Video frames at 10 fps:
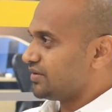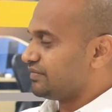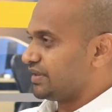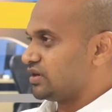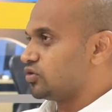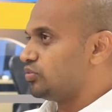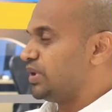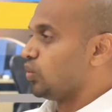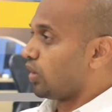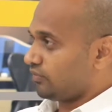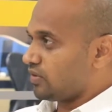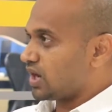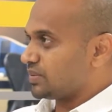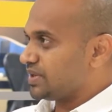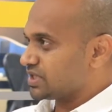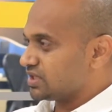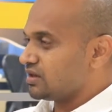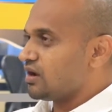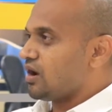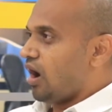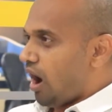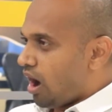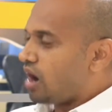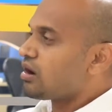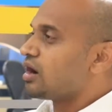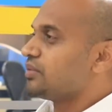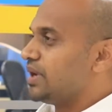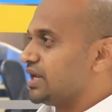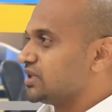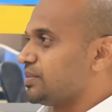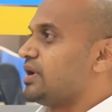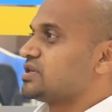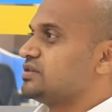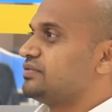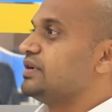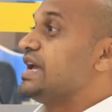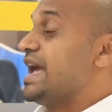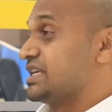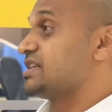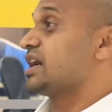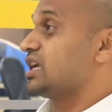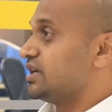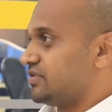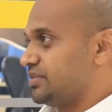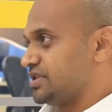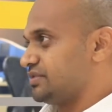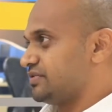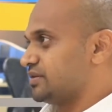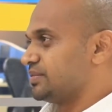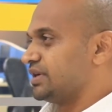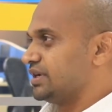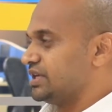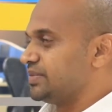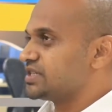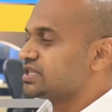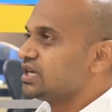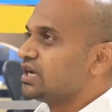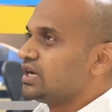whether it could be workflow automation or automating the process of extracting information from image.